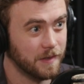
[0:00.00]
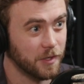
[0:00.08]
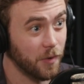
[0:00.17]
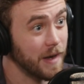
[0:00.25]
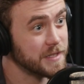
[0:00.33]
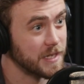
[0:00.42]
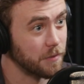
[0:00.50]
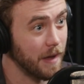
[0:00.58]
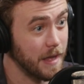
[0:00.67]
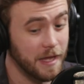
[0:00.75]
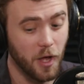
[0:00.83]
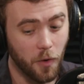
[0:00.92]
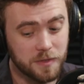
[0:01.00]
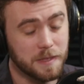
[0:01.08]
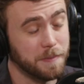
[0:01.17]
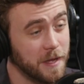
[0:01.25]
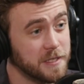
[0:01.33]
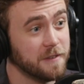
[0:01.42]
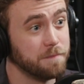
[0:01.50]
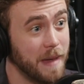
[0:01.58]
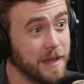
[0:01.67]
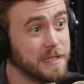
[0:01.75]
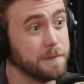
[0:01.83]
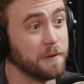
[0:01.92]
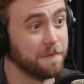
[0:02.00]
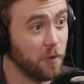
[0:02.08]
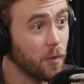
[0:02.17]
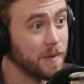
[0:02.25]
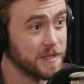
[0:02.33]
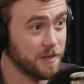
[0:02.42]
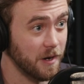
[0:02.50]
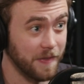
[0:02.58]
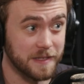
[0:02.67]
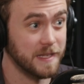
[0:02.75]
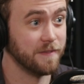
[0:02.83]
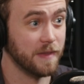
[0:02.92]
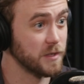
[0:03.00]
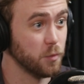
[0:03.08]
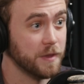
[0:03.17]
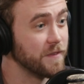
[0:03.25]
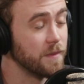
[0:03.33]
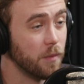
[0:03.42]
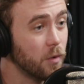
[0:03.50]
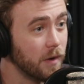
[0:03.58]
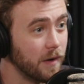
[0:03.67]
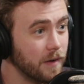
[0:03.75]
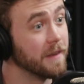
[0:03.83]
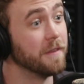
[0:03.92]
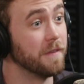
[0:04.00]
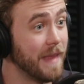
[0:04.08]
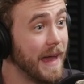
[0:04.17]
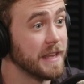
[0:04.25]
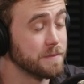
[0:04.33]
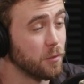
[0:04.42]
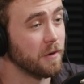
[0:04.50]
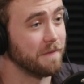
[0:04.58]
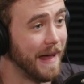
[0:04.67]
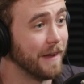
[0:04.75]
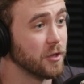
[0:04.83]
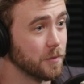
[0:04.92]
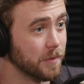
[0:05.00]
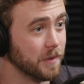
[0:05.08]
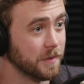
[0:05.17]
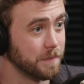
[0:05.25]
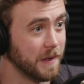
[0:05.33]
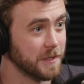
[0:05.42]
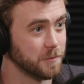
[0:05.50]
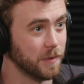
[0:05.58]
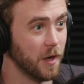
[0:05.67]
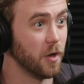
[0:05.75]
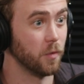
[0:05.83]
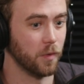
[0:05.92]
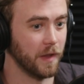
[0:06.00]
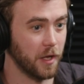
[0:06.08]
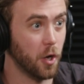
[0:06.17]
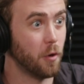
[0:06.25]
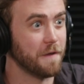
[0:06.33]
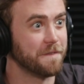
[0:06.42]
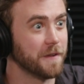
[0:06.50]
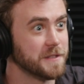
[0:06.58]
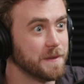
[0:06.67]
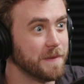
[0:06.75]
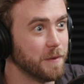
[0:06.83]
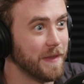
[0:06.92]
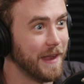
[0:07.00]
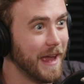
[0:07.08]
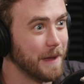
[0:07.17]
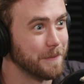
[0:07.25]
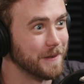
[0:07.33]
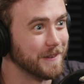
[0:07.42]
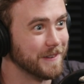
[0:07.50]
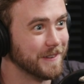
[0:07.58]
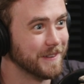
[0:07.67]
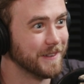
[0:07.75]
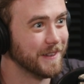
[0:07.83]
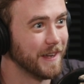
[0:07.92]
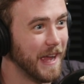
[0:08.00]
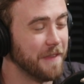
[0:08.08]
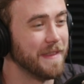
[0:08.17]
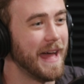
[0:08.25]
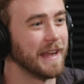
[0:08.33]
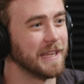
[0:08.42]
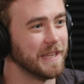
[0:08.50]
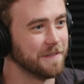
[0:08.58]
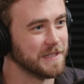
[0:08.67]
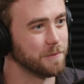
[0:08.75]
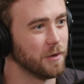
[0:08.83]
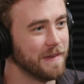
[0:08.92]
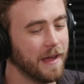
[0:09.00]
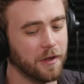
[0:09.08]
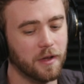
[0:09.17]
Crazy, right? He owns a piece of Banksy performance art that's worth even more. That is more valuable because we all were like, oh, I felt something when that happened. And that gives it more value.